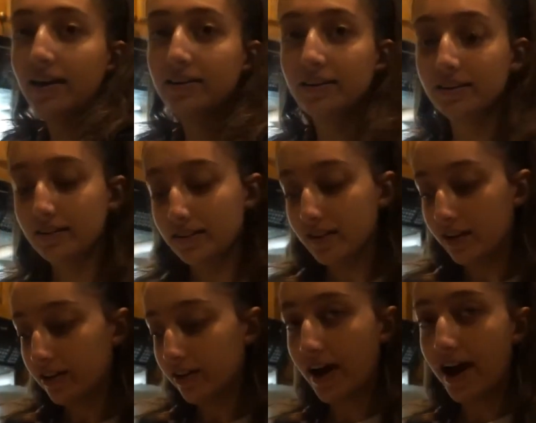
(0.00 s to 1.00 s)
then the
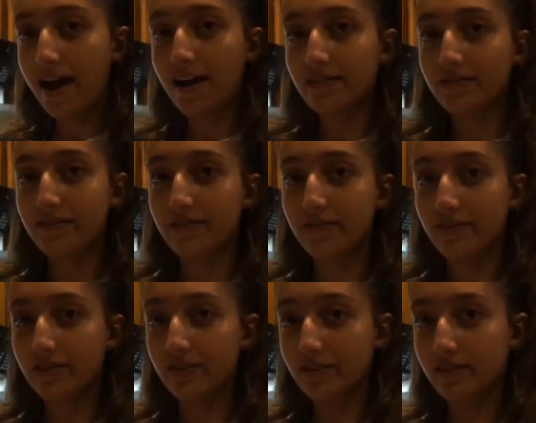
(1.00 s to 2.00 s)
other half
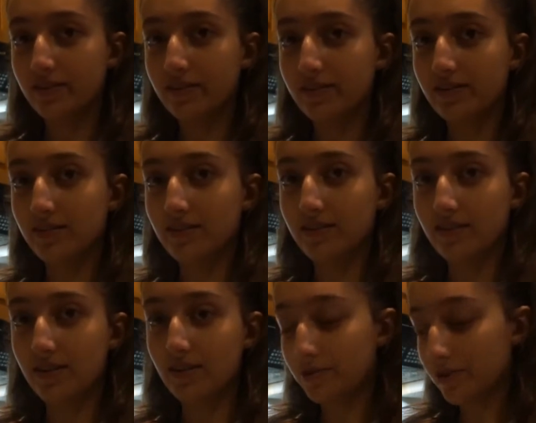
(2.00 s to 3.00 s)

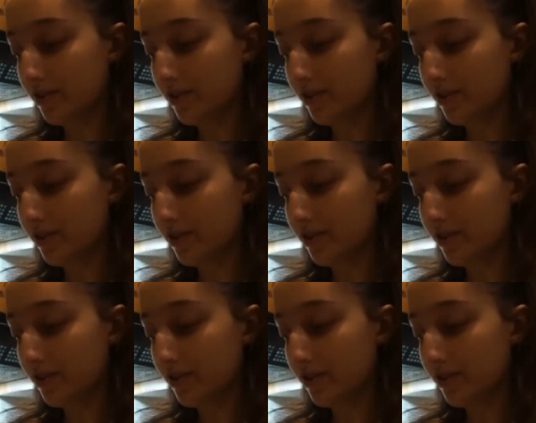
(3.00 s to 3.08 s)
I'm gonna